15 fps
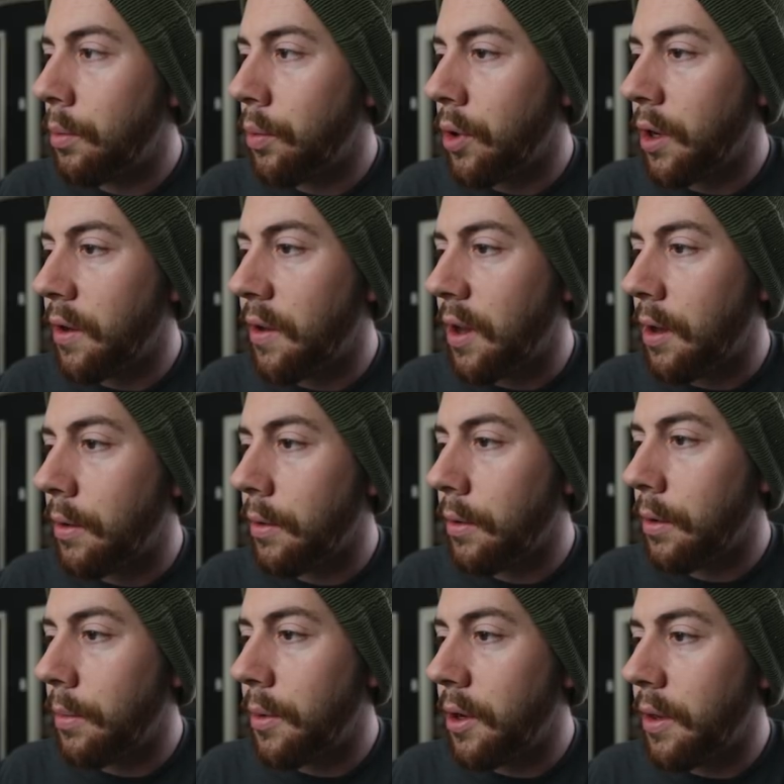bring down a
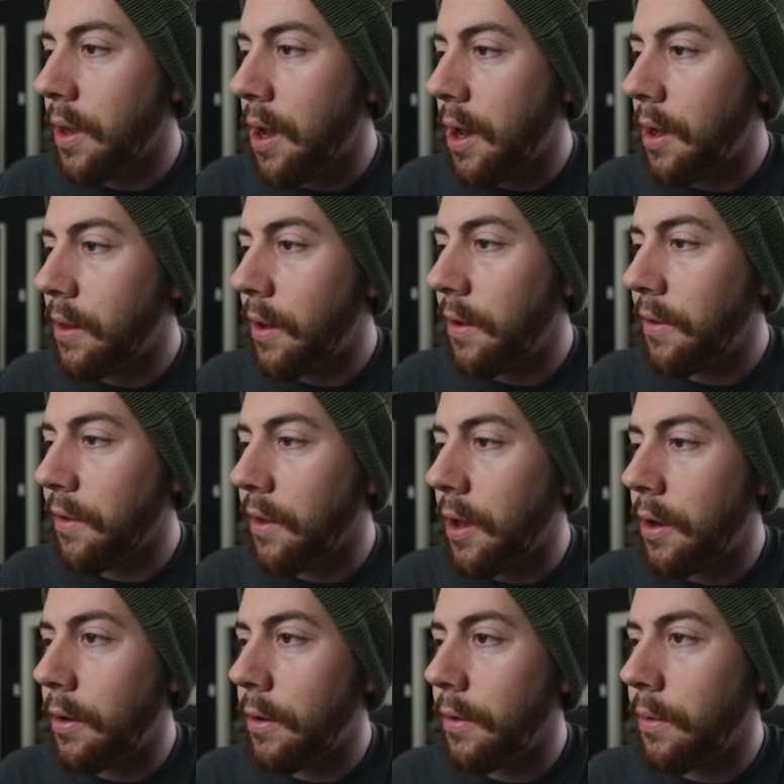little bit of the highlight
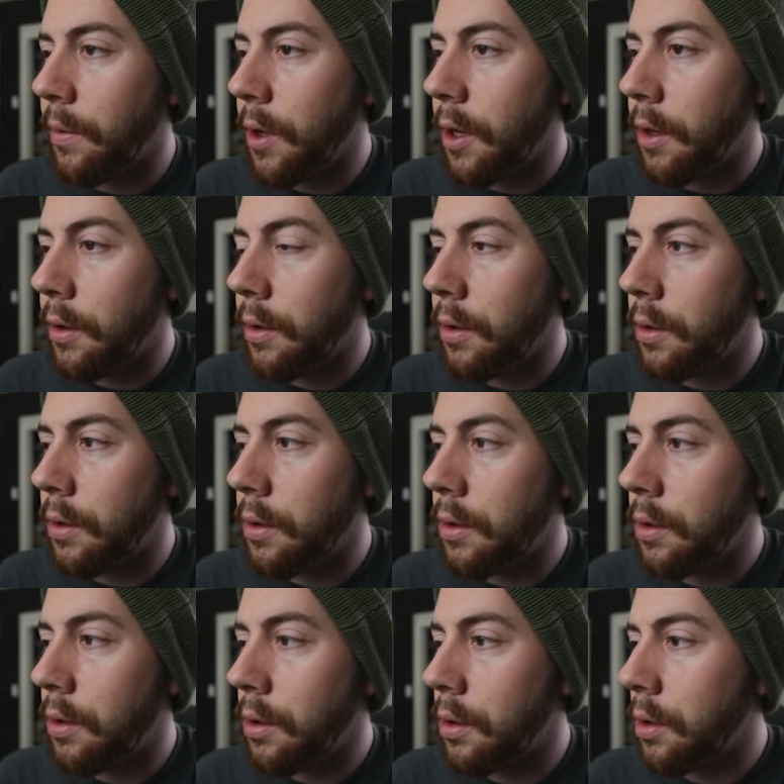slider as well,
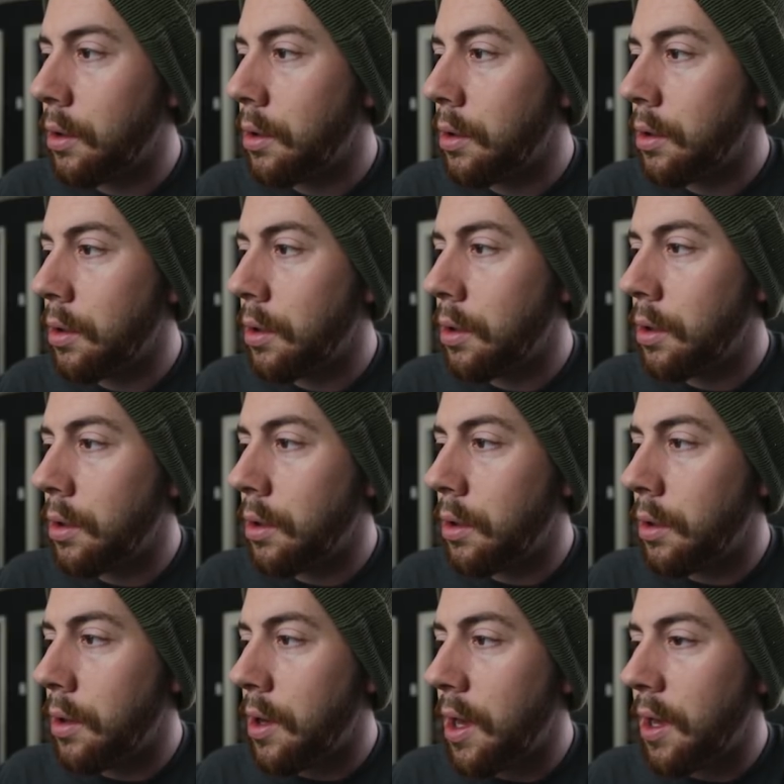
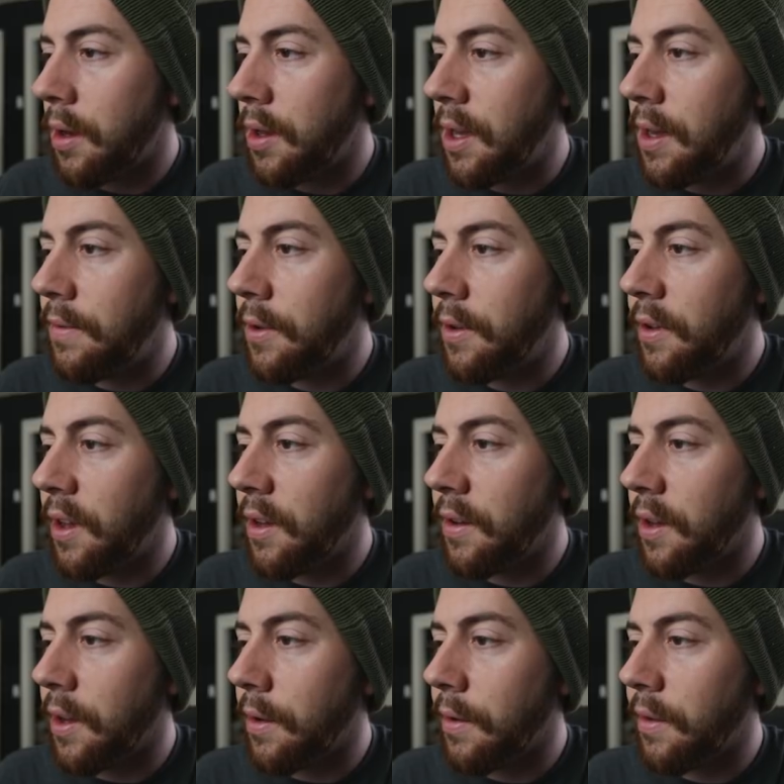and even take
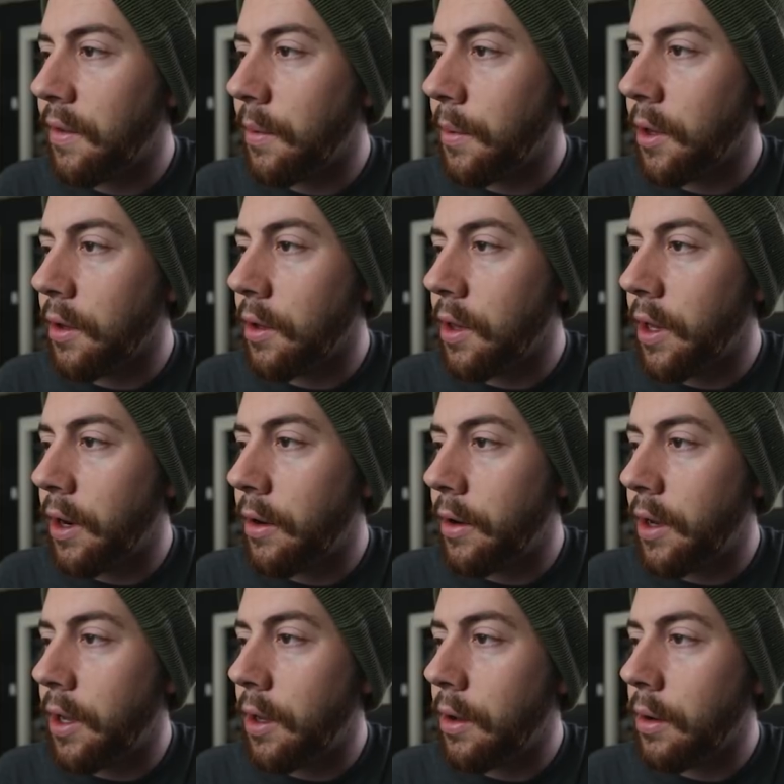down some of the
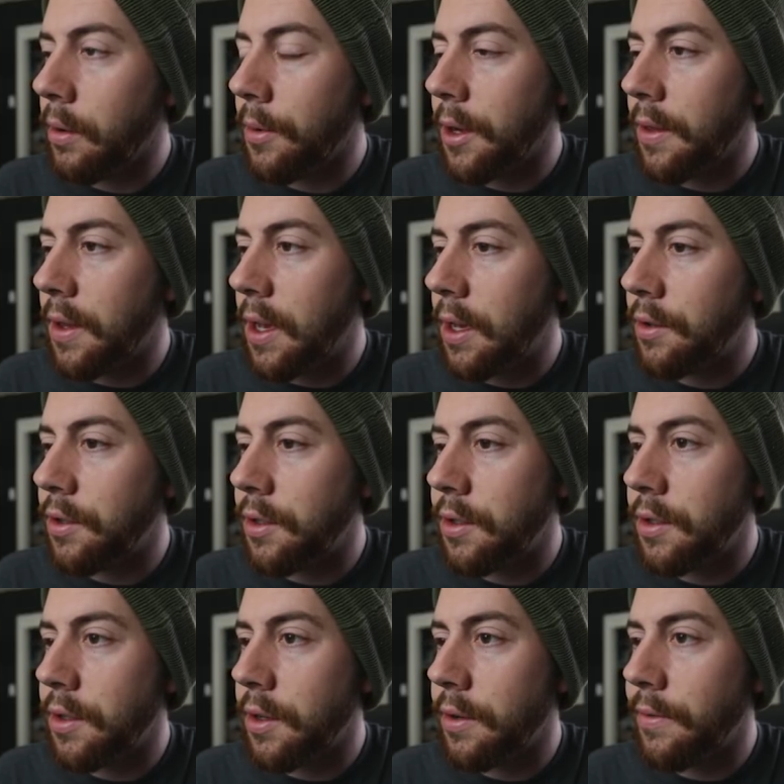clarity around the
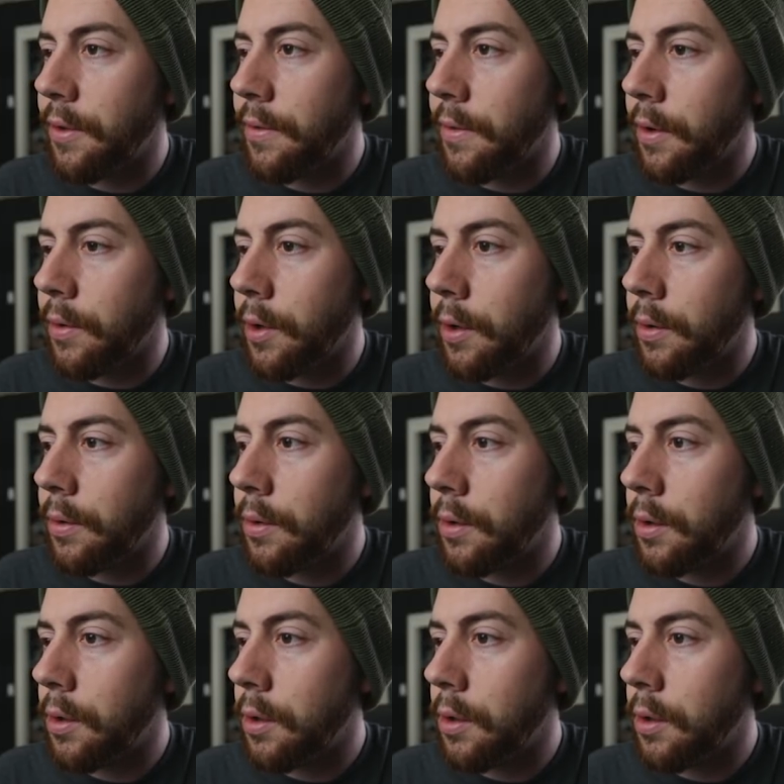edges of the photo.